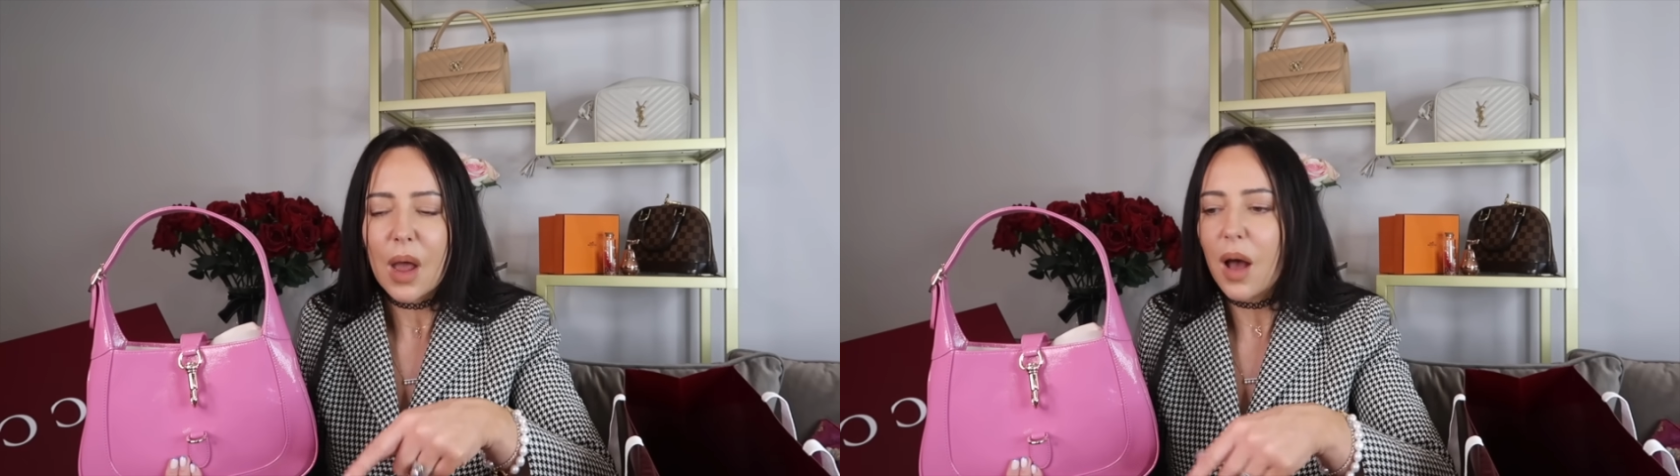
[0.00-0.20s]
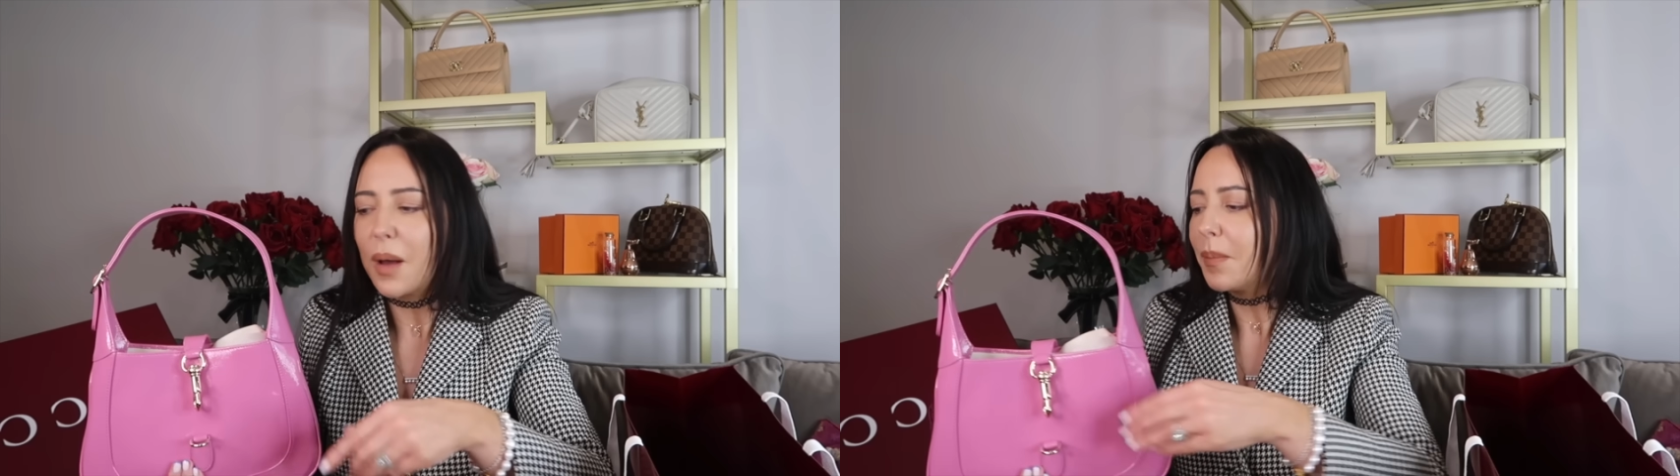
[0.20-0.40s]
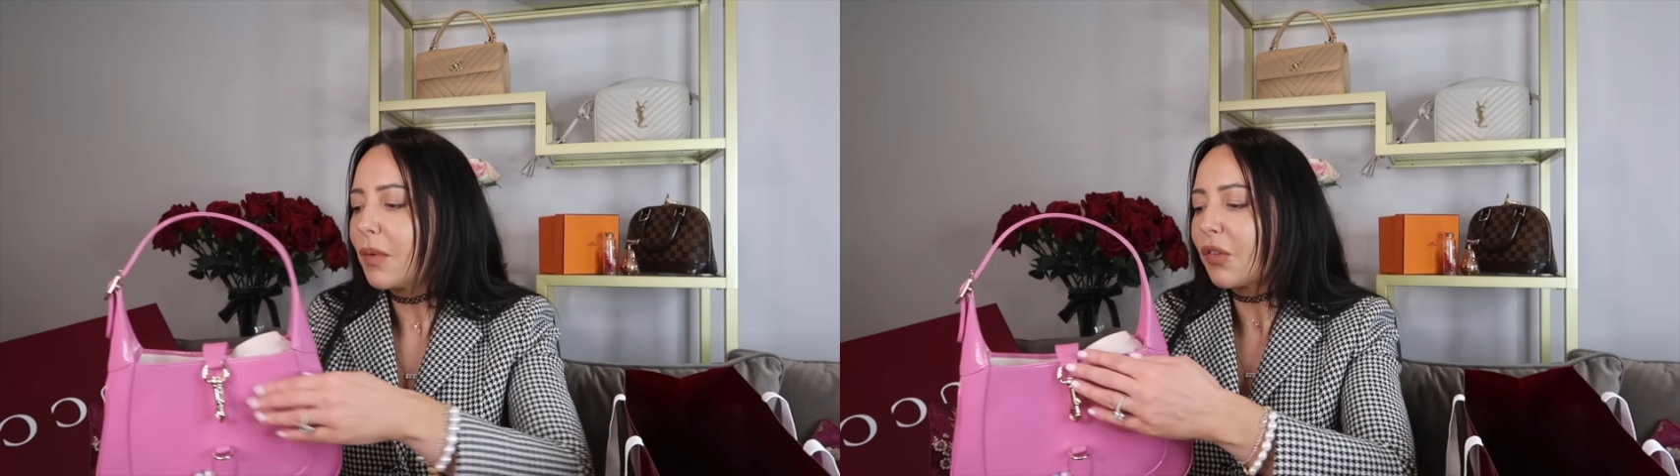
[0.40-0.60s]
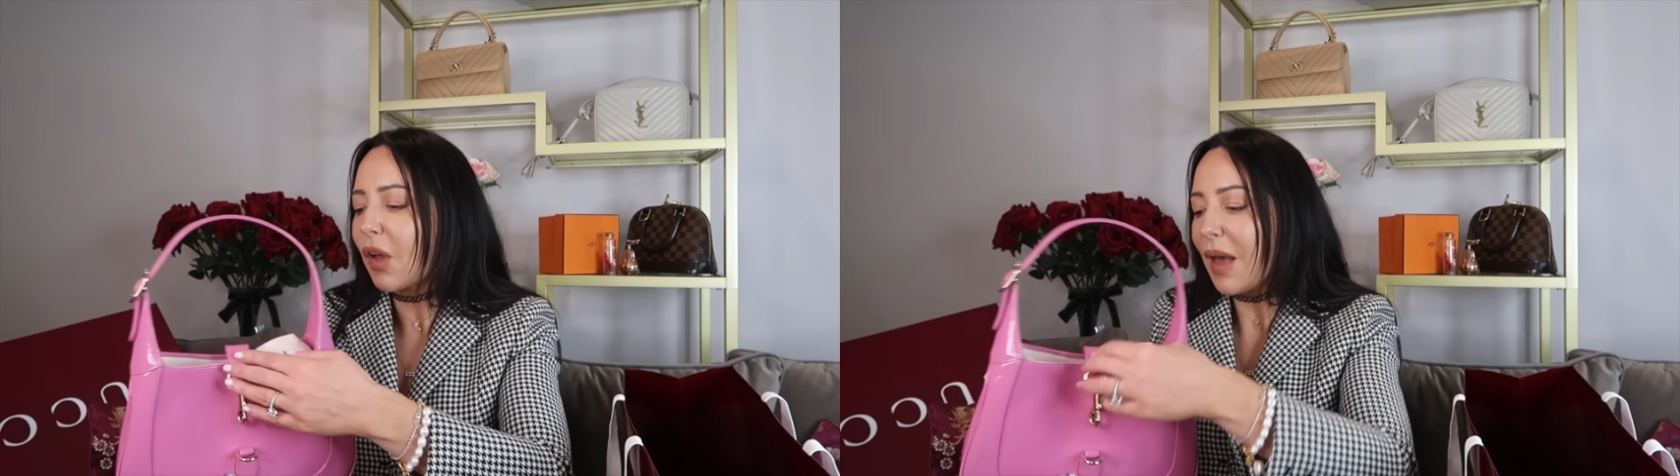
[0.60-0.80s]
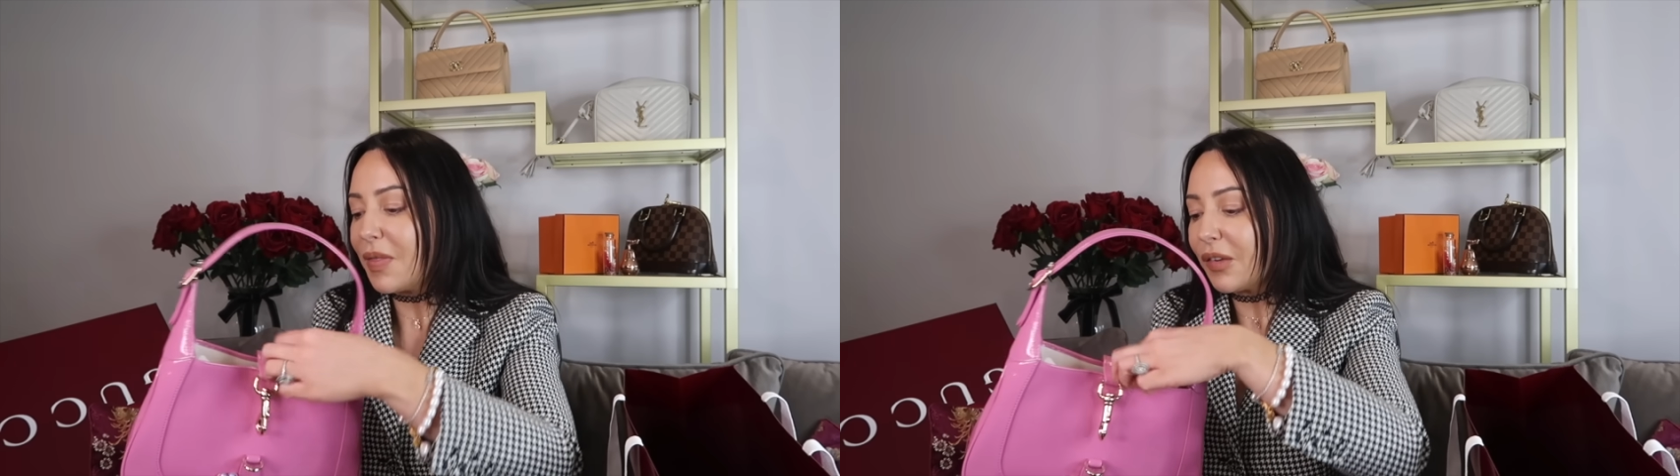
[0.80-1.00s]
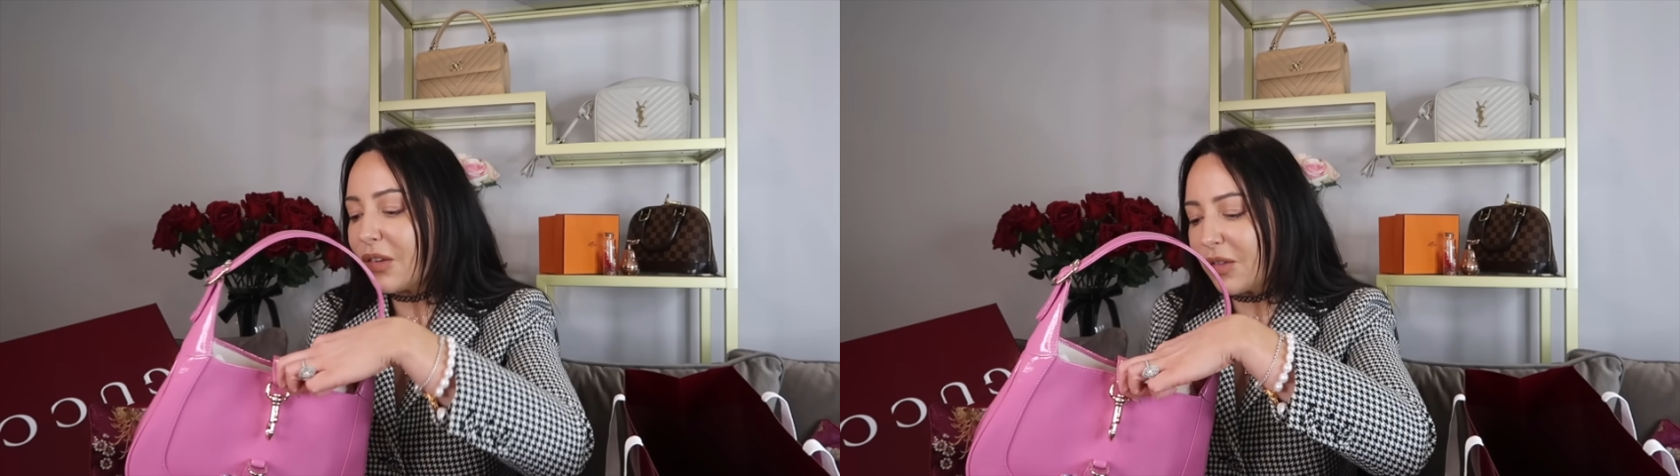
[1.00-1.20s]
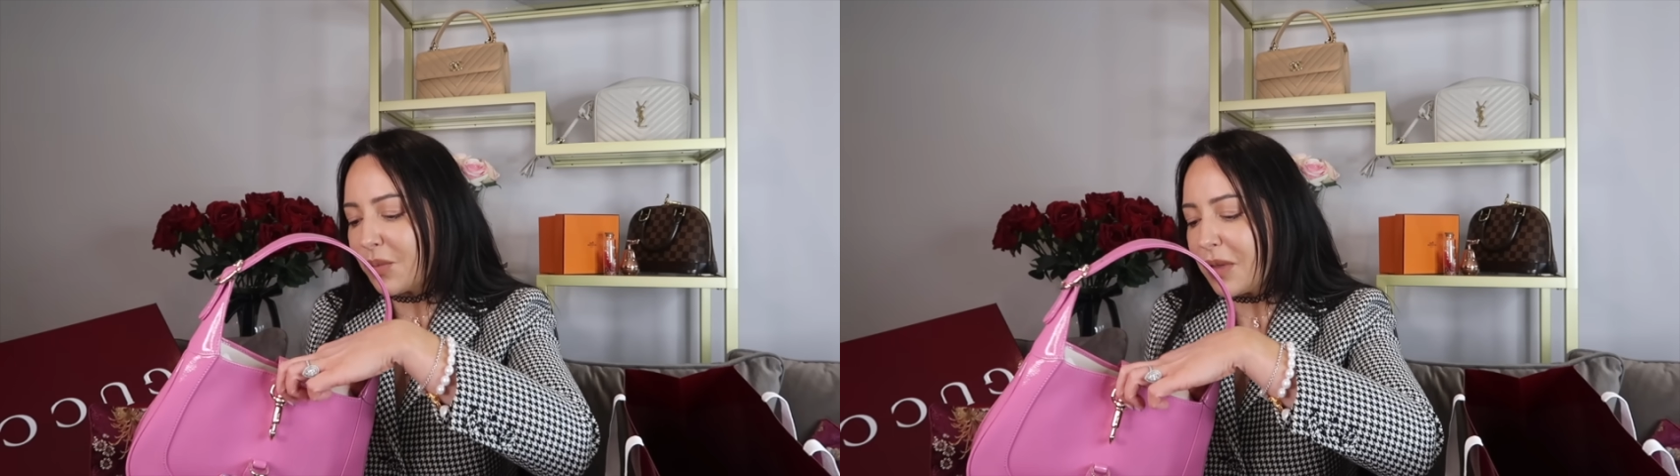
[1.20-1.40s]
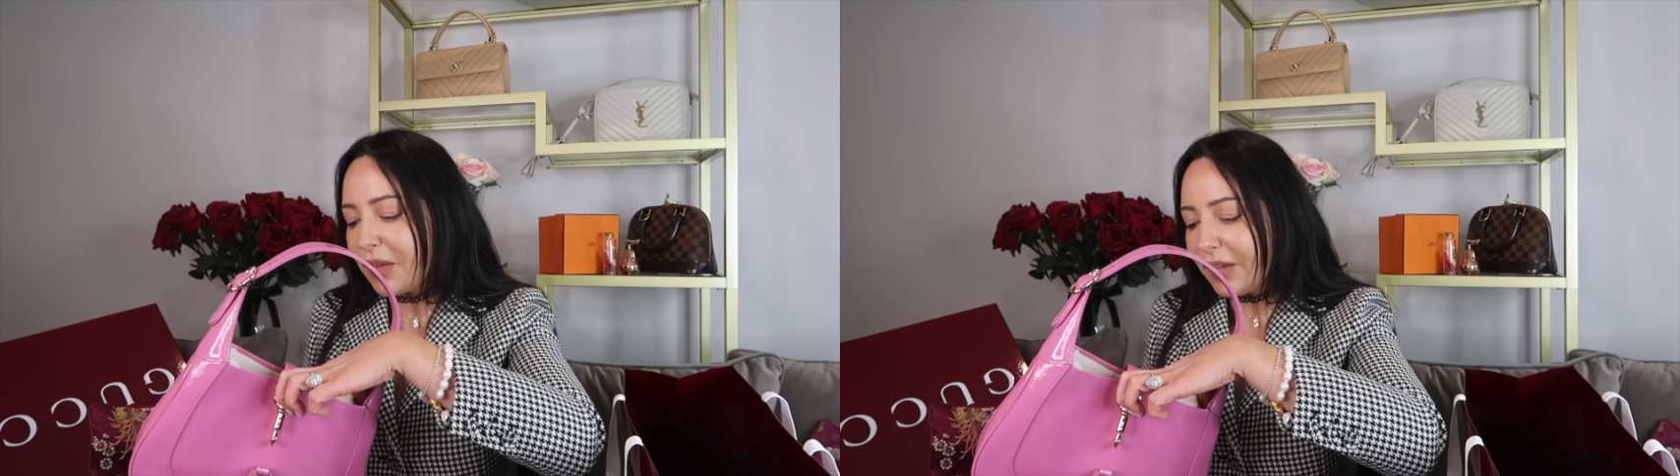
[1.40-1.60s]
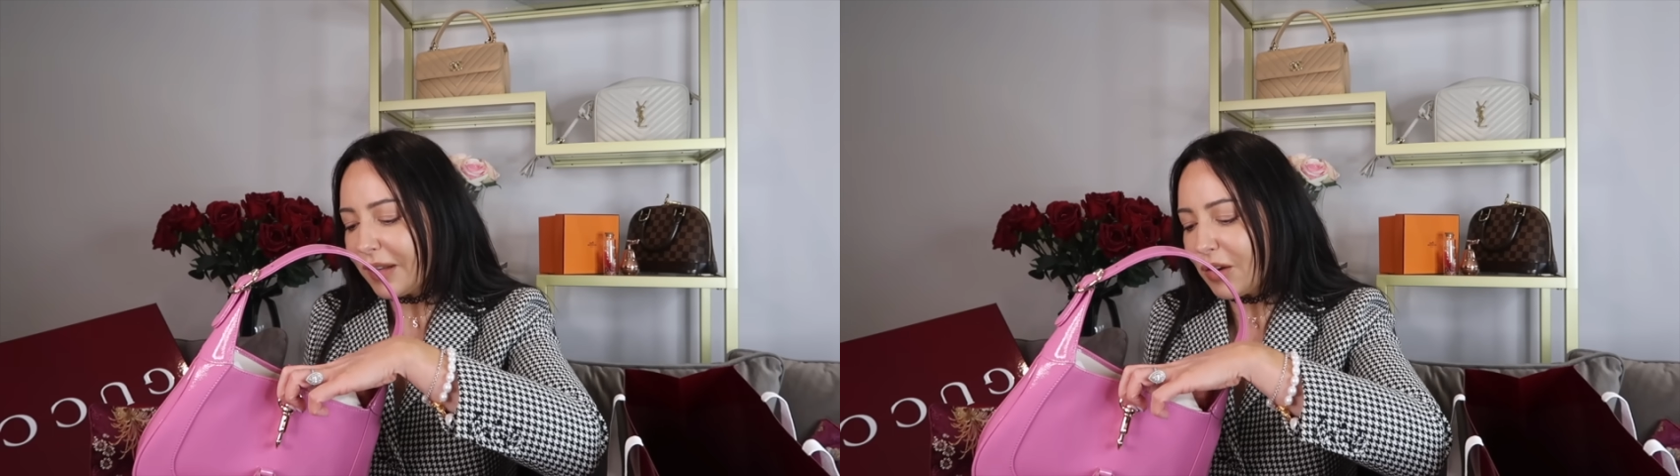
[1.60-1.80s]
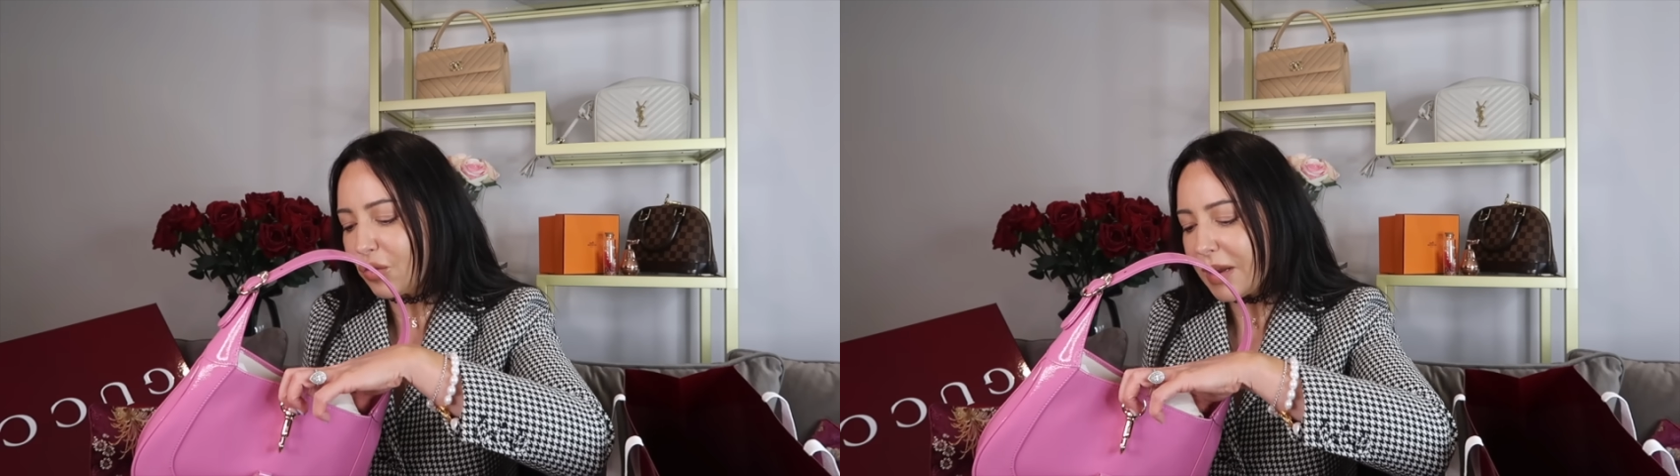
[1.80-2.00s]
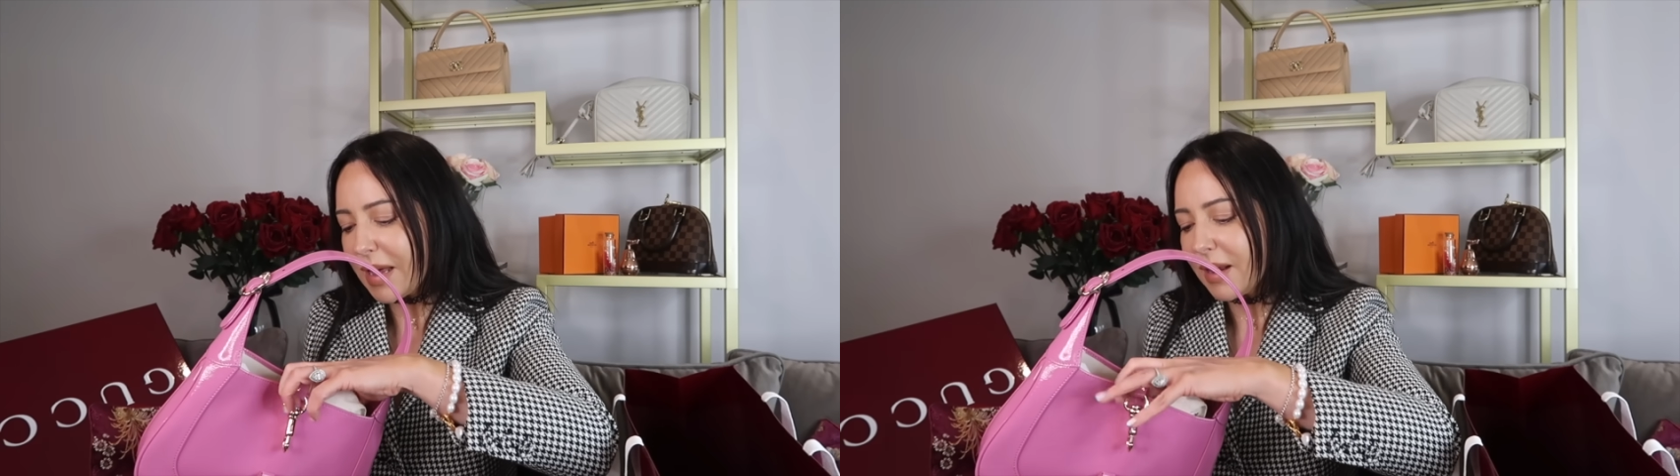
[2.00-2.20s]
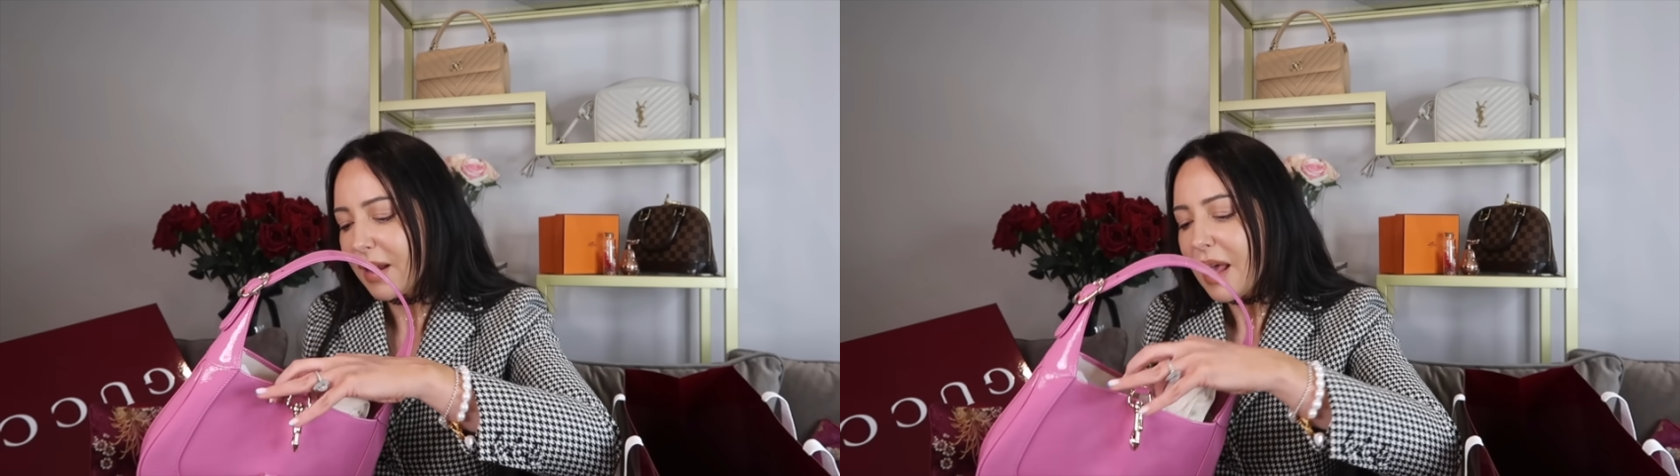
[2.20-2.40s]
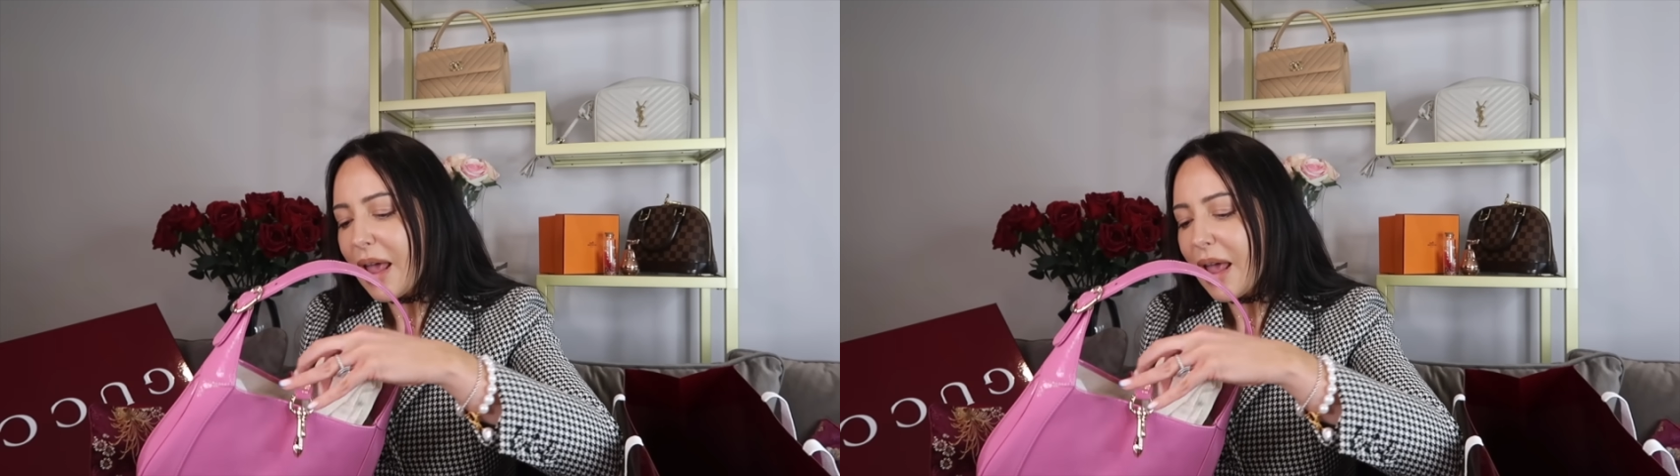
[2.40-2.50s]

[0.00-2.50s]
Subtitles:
And this is literally it.